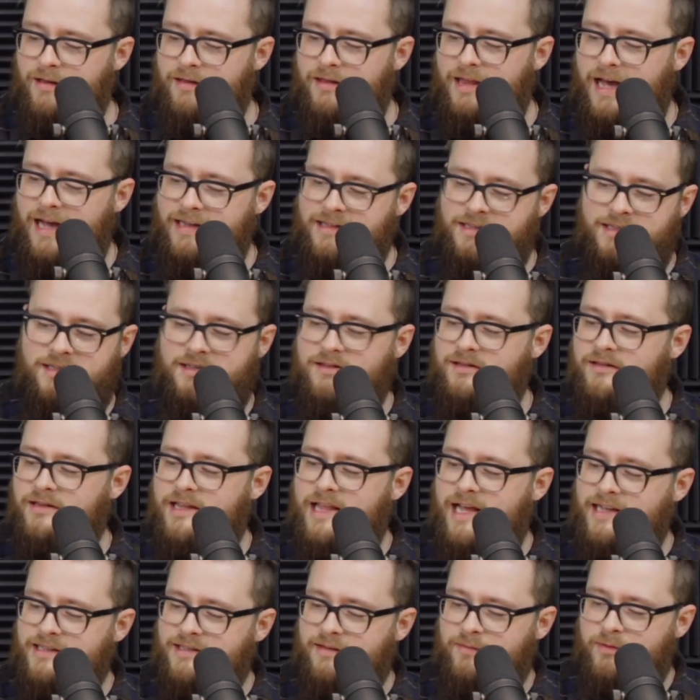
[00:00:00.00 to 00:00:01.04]
That's
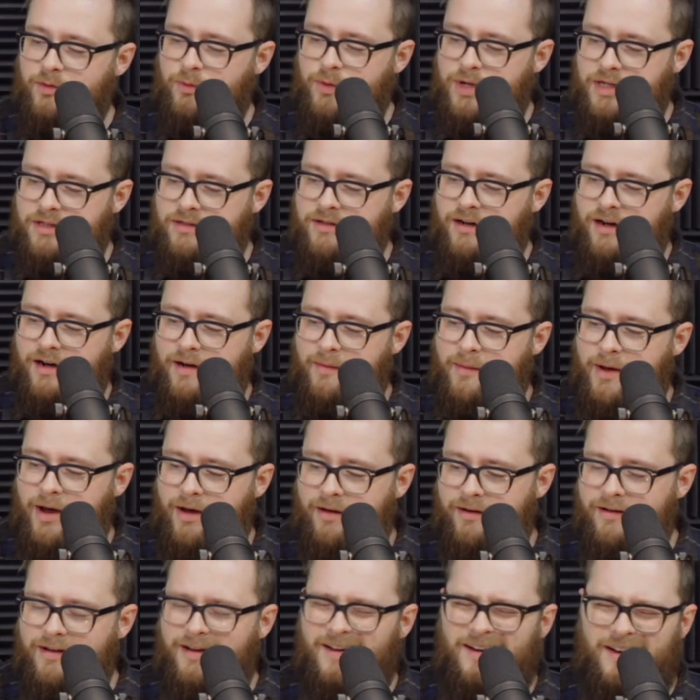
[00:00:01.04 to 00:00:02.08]
that's something we could talk
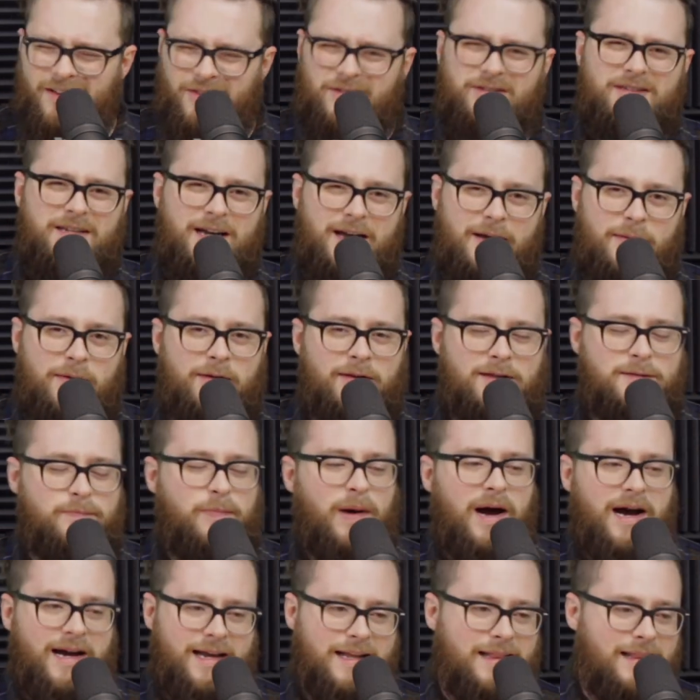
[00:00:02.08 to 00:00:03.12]
about another time. Let's
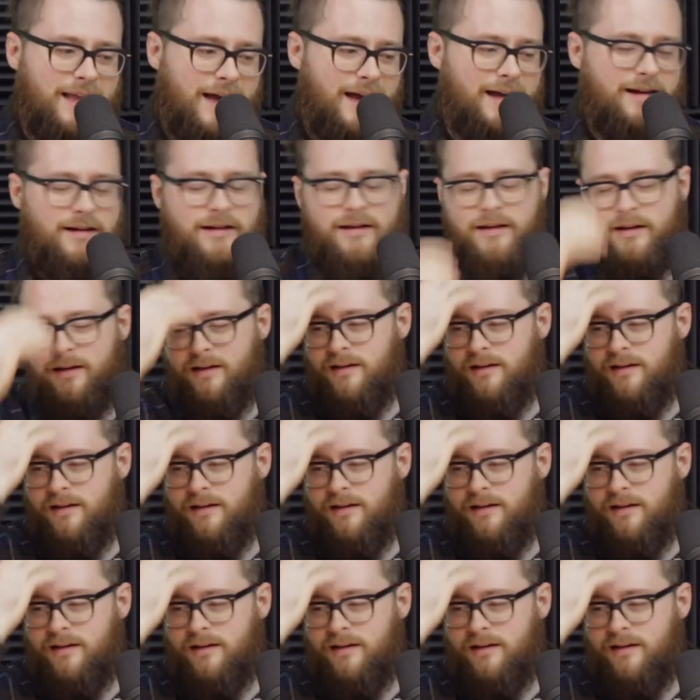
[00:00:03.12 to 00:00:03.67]
pocket that.